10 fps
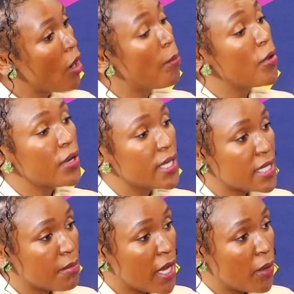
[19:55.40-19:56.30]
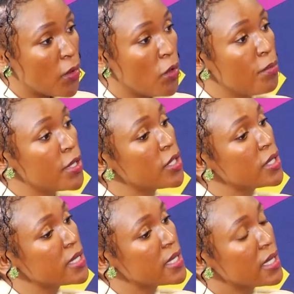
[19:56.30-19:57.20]
operate in my role
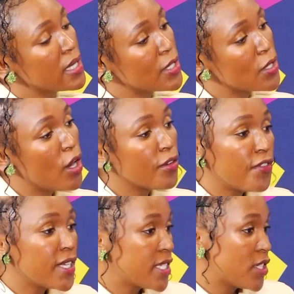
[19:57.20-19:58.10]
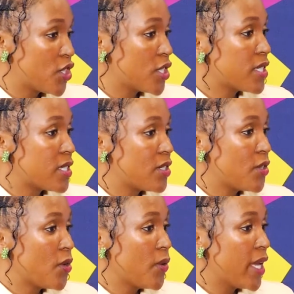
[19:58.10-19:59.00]
because this conflict is just,
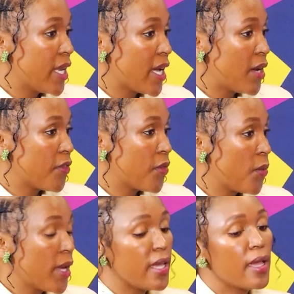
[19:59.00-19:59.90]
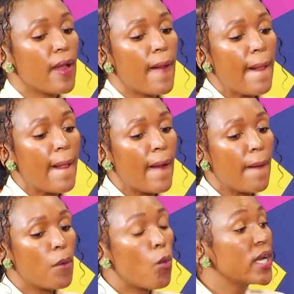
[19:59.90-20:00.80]
getting out of the way.
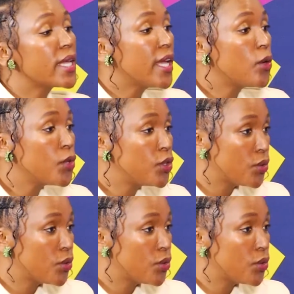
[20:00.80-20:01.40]
What can we